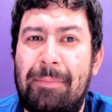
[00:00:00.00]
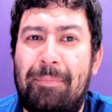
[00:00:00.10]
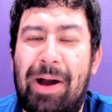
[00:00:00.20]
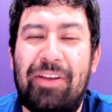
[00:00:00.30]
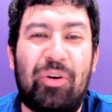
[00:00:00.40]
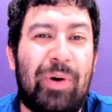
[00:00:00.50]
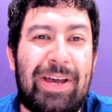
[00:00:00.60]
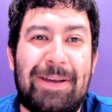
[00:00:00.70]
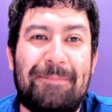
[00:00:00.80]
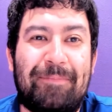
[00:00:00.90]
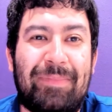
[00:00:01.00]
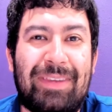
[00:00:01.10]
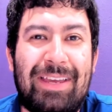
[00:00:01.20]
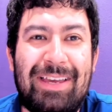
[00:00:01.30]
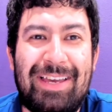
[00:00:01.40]
By the way,
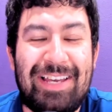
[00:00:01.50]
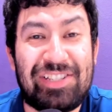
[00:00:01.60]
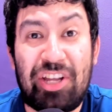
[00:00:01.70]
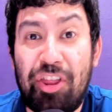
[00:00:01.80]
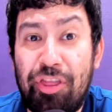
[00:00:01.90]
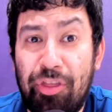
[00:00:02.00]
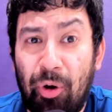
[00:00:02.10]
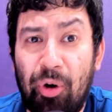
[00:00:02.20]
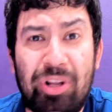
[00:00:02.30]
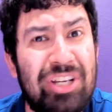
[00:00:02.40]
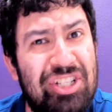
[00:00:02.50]
his third